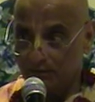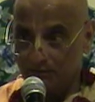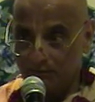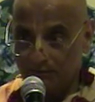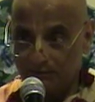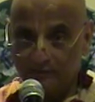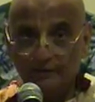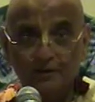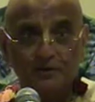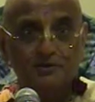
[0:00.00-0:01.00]
You want to
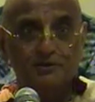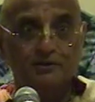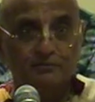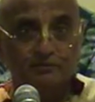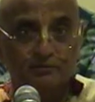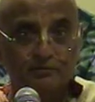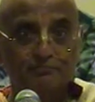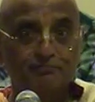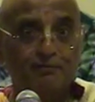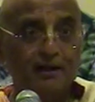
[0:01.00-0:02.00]
become the king of the whole
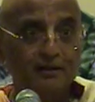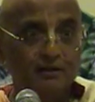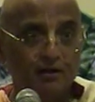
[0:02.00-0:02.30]
world?